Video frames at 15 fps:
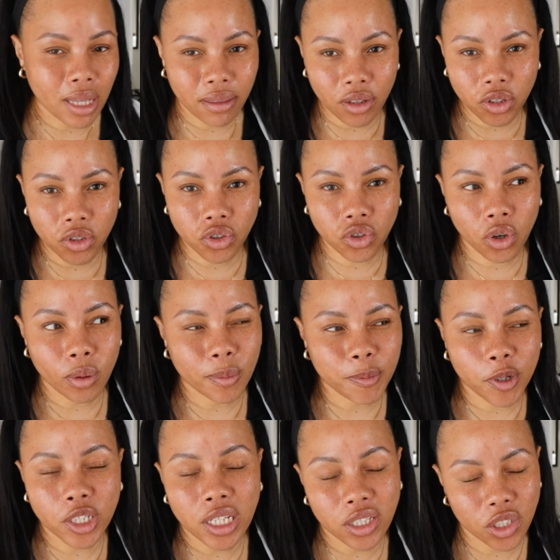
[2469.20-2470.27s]
I think you saw,
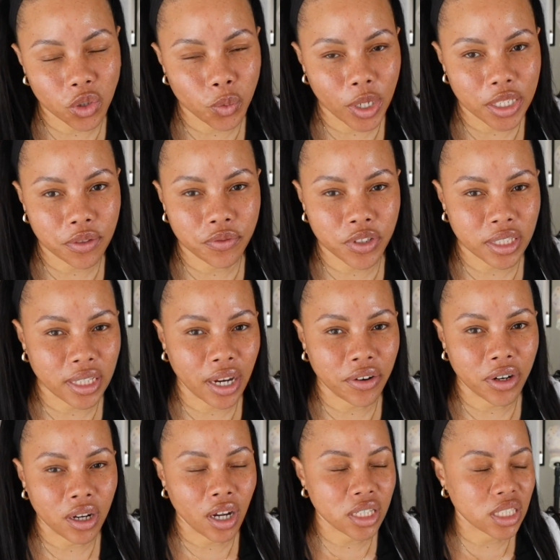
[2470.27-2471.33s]
because I was just waiting for
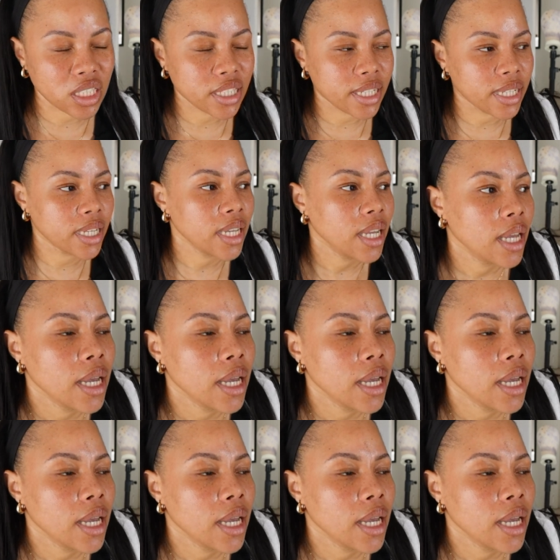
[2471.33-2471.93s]
Sarah, honestly.